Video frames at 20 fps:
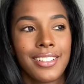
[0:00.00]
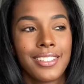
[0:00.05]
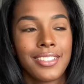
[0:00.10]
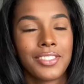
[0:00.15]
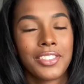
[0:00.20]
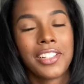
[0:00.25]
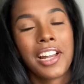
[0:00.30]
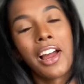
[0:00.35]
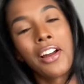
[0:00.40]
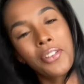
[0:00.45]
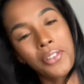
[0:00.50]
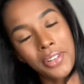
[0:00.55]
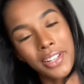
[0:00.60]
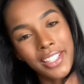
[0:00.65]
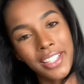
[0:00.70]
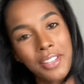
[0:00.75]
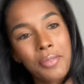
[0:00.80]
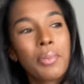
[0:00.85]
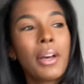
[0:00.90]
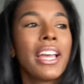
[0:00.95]
Well, not
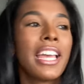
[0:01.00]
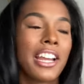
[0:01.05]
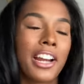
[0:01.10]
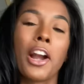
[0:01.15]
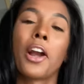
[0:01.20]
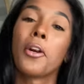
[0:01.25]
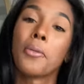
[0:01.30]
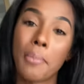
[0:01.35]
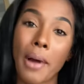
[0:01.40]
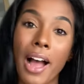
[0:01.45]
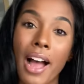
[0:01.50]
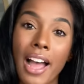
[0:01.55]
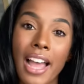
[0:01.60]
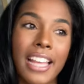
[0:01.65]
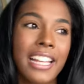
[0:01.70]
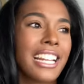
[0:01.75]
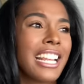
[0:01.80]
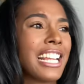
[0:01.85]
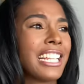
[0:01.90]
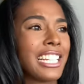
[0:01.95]
really, but in her
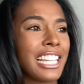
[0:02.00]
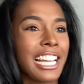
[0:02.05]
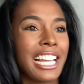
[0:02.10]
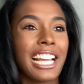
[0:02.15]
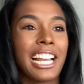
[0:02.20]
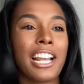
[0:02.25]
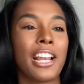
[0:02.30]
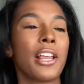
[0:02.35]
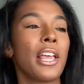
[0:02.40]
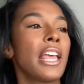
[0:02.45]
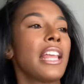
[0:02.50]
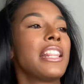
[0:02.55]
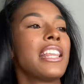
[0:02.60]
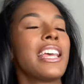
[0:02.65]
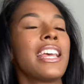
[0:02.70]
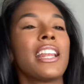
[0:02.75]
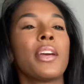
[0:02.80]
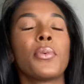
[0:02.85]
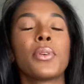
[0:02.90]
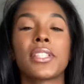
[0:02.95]
mind. And then
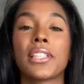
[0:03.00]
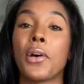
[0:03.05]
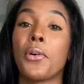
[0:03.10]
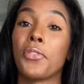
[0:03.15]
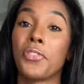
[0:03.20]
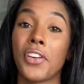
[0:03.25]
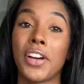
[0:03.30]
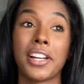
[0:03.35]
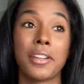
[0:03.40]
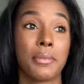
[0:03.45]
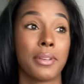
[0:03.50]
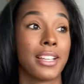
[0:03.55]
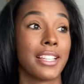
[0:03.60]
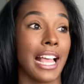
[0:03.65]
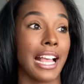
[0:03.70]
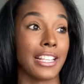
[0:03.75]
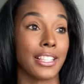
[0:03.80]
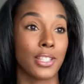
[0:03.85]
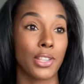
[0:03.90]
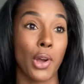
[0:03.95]
it was so funny because
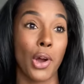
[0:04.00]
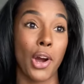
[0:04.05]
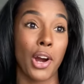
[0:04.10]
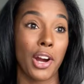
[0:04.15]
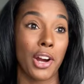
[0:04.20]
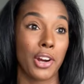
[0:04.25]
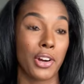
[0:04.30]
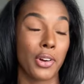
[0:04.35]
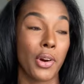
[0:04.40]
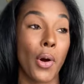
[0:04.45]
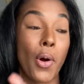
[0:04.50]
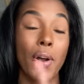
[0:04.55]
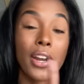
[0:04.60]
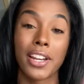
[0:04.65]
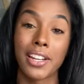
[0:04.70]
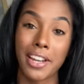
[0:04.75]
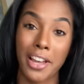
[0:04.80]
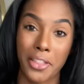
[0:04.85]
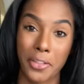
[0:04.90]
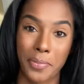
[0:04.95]
I saw her on
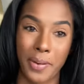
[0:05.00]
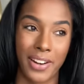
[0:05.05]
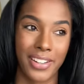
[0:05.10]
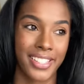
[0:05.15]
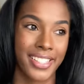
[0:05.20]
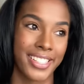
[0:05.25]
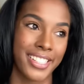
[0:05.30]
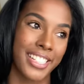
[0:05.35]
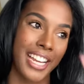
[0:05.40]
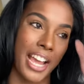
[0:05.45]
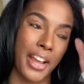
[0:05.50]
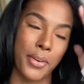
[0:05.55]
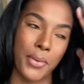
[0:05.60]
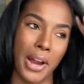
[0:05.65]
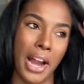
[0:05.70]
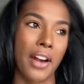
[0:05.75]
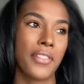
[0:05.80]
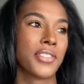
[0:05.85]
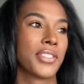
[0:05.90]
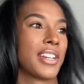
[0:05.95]
another person's channel
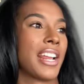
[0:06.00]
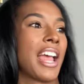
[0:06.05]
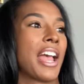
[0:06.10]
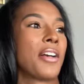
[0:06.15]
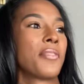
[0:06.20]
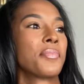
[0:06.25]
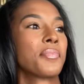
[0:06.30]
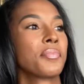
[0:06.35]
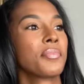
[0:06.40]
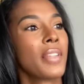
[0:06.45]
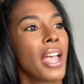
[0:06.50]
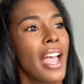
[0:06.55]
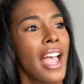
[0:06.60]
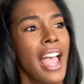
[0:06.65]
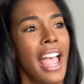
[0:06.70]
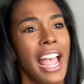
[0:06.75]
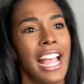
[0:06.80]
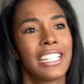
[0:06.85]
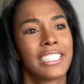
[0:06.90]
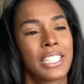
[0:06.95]
after that,
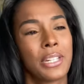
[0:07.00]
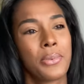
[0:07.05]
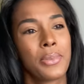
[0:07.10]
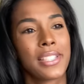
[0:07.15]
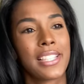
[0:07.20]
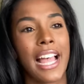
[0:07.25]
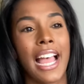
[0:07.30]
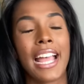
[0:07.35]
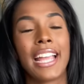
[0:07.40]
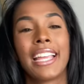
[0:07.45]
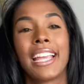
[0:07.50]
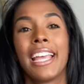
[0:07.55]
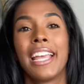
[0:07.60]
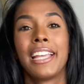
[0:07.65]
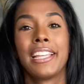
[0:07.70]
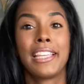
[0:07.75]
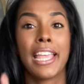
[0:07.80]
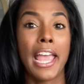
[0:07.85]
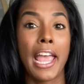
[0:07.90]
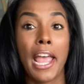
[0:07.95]
and she was like,
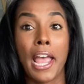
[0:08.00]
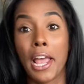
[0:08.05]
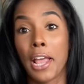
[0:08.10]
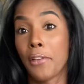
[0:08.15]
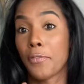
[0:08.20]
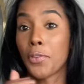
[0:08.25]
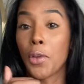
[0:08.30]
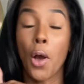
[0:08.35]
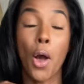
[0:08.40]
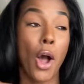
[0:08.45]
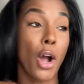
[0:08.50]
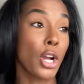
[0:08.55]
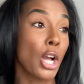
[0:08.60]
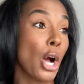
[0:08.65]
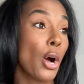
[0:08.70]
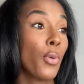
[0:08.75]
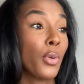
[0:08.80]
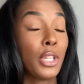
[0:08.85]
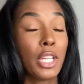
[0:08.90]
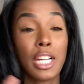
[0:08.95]
yeah, if y'all
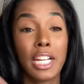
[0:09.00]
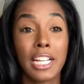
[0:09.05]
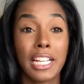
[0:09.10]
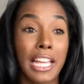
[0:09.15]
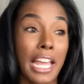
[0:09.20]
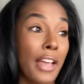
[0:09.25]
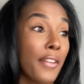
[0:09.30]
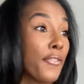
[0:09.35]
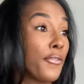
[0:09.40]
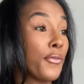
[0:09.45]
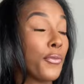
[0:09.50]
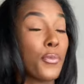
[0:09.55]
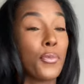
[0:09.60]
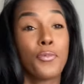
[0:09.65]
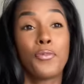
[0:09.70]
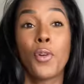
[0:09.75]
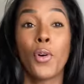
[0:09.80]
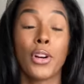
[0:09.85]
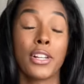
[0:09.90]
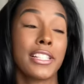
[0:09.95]
go look
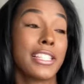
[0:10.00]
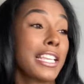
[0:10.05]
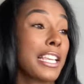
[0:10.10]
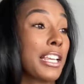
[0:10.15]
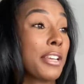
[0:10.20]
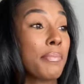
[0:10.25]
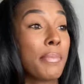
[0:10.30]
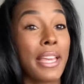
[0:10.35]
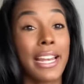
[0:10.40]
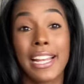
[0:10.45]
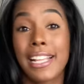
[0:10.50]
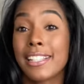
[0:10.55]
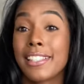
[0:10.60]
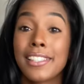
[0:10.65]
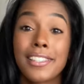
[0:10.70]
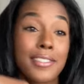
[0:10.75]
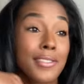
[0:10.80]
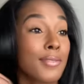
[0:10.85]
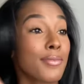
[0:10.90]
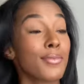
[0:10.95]
14 minutes,
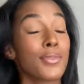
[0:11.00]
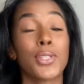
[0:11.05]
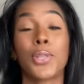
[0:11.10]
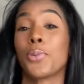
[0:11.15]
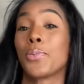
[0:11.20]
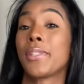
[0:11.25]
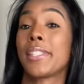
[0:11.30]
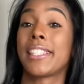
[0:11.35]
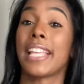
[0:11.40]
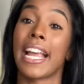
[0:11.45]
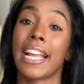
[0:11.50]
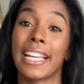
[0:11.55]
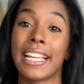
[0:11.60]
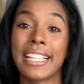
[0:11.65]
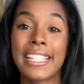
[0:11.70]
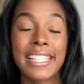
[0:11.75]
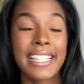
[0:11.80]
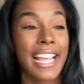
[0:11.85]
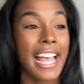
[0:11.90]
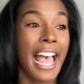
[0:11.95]
2
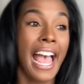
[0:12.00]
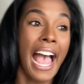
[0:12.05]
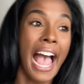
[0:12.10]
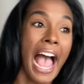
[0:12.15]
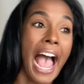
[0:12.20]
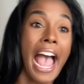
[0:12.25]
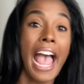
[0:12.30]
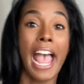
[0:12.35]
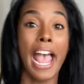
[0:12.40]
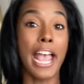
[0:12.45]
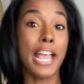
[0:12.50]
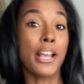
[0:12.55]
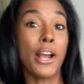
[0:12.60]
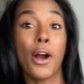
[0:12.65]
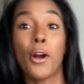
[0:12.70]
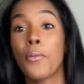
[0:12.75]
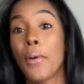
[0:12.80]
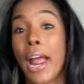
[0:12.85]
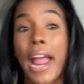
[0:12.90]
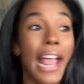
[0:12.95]
seconds, I ate
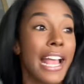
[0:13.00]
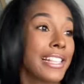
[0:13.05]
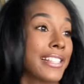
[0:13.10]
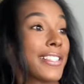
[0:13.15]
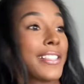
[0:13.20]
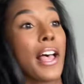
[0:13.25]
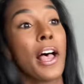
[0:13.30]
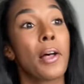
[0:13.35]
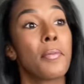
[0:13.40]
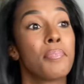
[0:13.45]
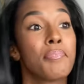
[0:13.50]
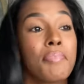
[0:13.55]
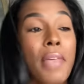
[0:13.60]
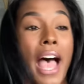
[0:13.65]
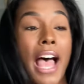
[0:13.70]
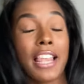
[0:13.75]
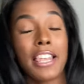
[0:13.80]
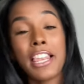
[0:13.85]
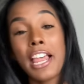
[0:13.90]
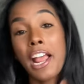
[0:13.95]
her ass up.
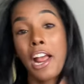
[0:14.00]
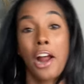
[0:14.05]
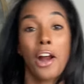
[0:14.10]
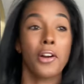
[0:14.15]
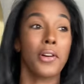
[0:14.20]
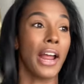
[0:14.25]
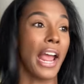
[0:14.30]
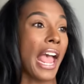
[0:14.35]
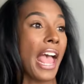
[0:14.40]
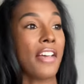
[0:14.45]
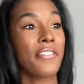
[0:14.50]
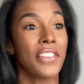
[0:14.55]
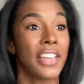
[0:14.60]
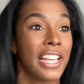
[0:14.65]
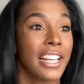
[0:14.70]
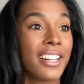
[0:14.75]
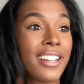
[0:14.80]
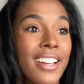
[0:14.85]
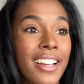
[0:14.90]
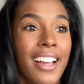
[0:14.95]
I let her have it.